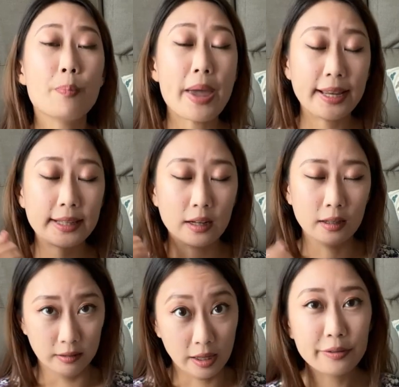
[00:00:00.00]
make
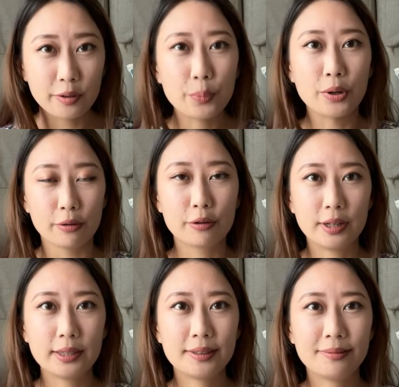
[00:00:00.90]
a lot of
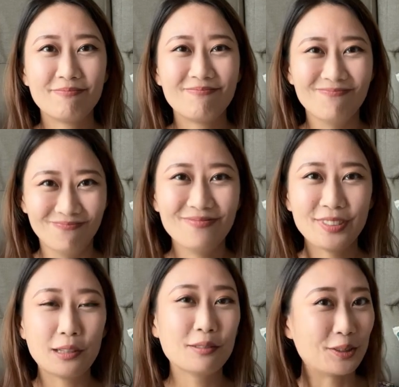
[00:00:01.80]
progress.
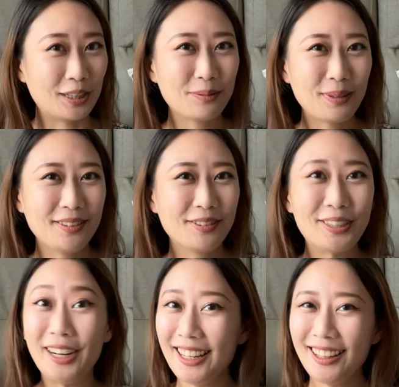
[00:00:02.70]
So trust me,
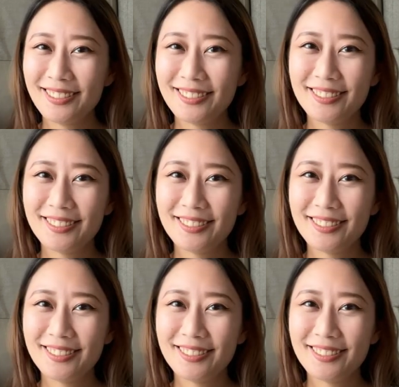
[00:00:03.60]
try it.